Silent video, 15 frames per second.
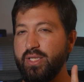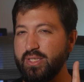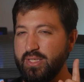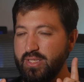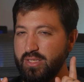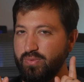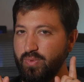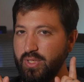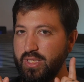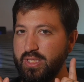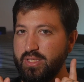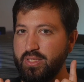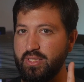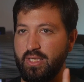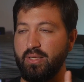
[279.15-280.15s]
This is just wanted
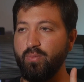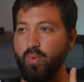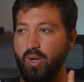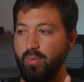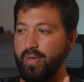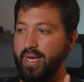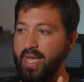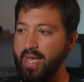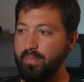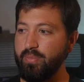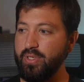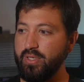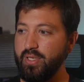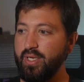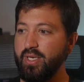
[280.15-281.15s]
to see what would
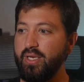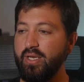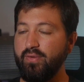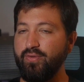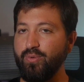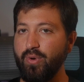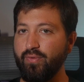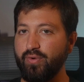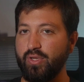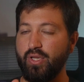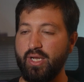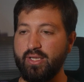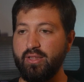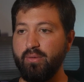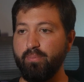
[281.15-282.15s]
happen if you
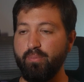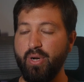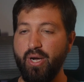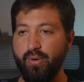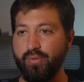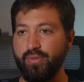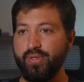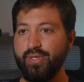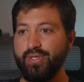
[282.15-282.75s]
overclocked them both.